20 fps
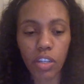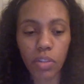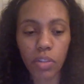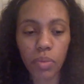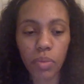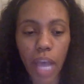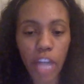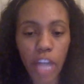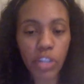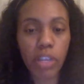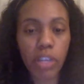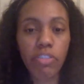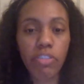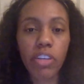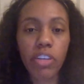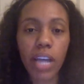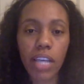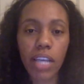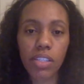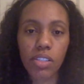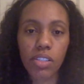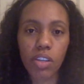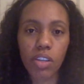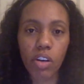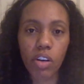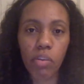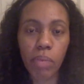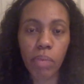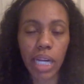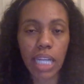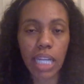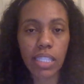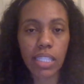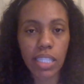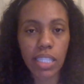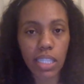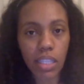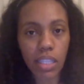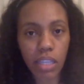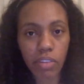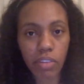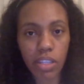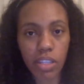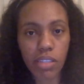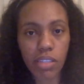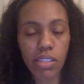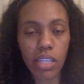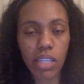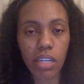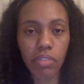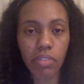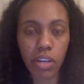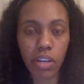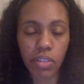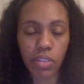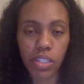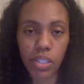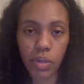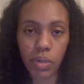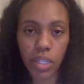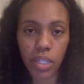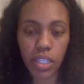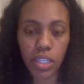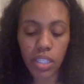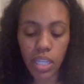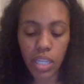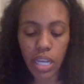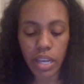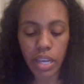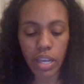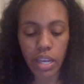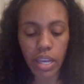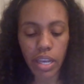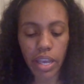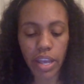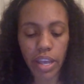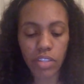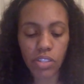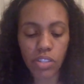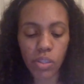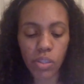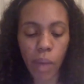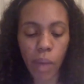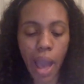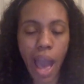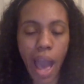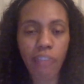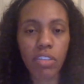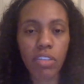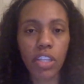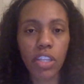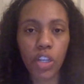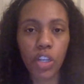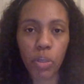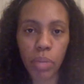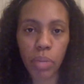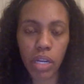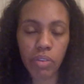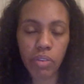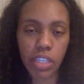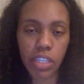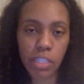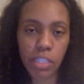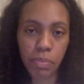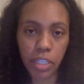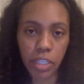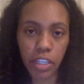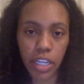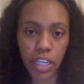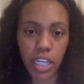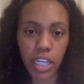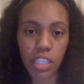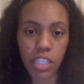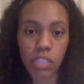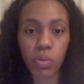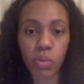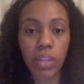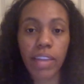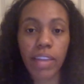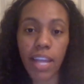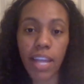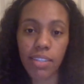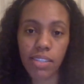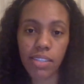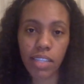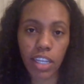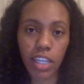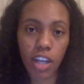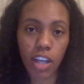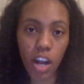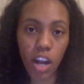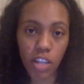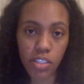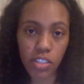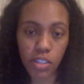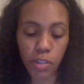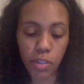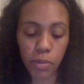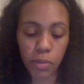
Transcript: don't know if you guys know, but I did live in the state of Arizona. And so I have a little bit of experience with that state also.